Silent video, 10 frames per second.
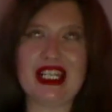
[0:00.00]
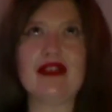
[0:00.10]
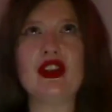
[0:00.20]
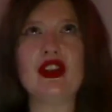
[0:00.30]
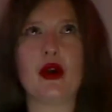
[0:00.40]

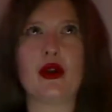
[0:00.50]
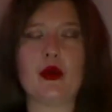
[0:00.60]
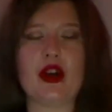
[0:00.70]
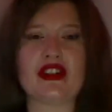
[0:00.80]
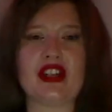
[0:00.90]
even though there
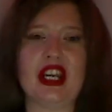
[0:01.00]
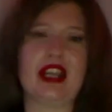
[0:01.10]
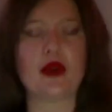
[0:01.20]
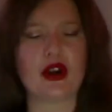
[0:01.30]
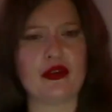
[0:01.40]
wasn't
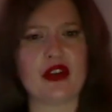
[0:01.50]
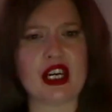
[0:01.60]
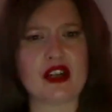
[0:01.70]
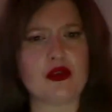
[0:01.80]
a perfect